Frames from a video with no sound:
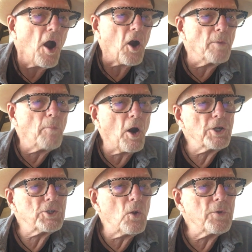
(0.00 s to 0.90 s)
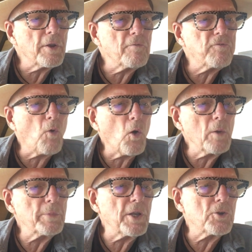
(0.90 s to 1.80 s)
are marshaled and
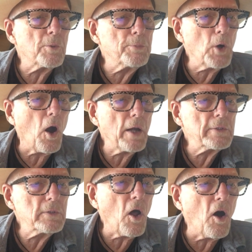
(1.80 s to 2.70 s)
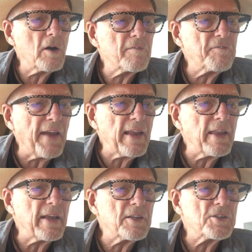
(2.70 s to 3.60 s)
formed into broad, long
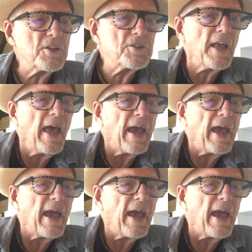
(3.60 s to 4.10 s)
phalanxes,